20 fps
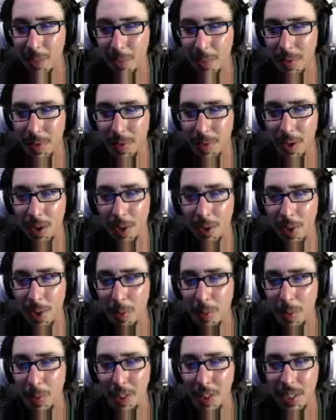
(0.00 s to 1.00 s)

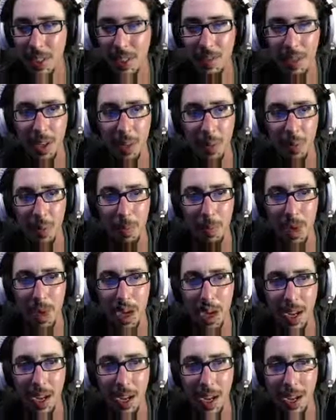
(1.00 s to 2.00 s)
published and developed by
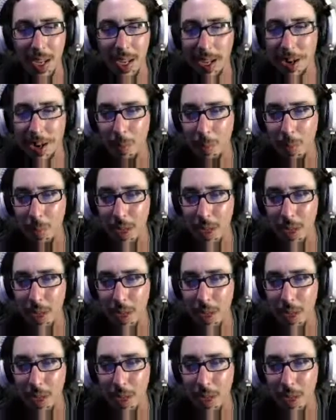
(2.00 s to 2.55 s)
a company